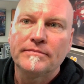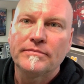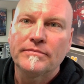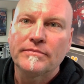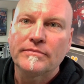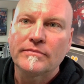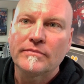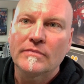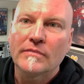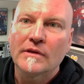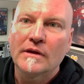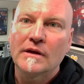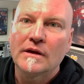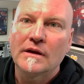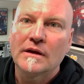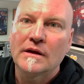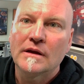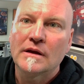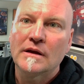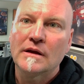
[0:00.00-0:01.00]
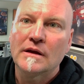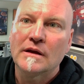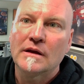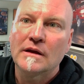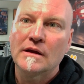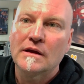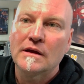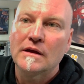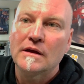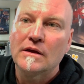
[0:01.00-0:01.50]

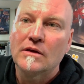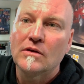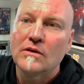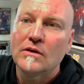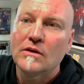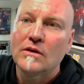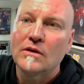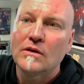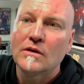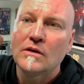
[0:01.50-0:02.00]
Nobody speaks.